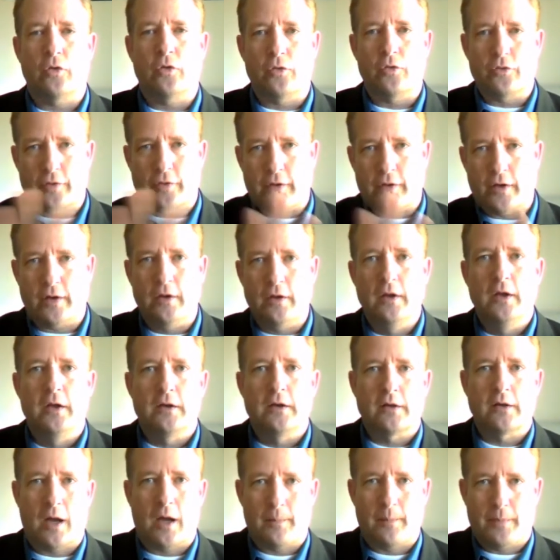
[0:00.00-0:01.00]
Those are the
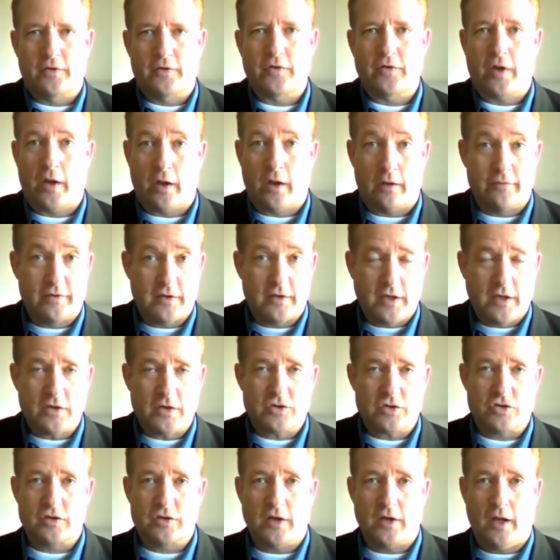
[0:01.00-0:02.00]
topics I often
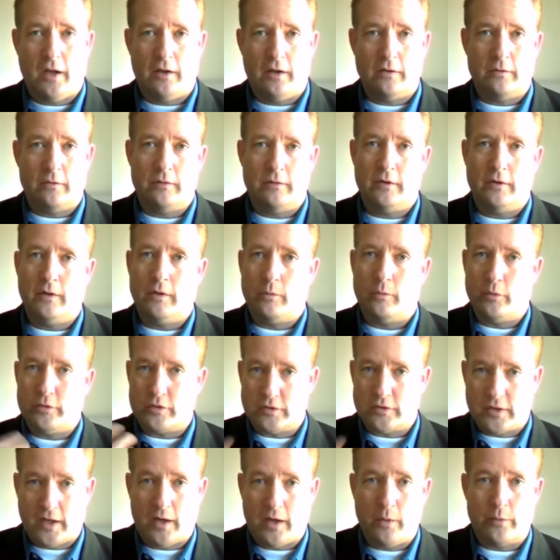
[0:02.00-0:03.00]
teach, and when
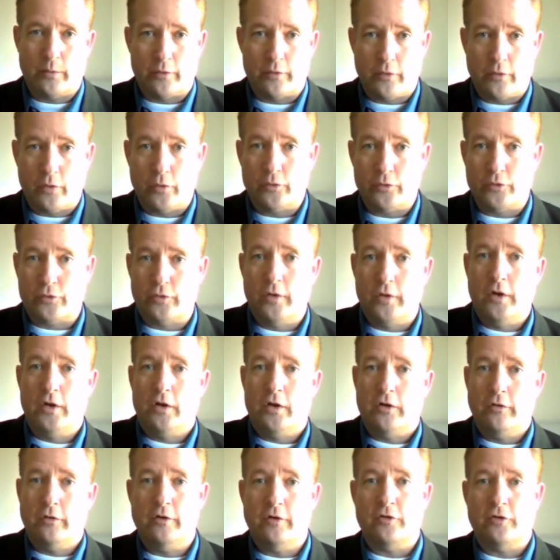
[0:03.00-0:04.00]
you're taking one of those
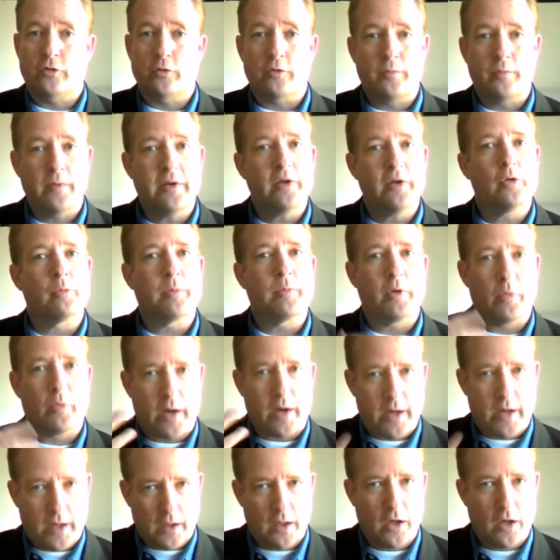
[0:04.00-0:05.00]
units with me, you'll be
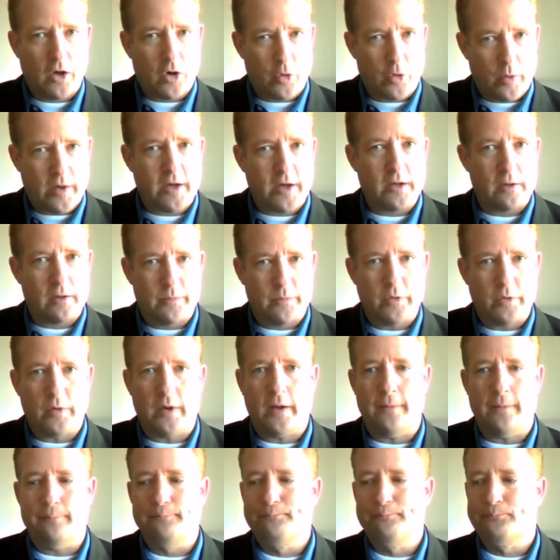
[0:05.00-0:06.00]
writing a curriculum
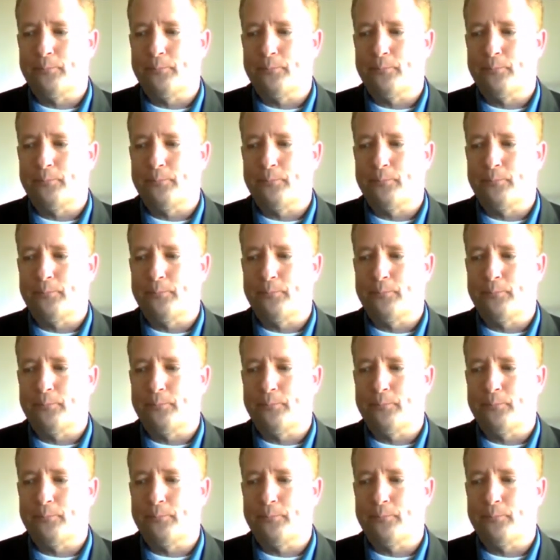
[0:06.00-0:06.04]
unit,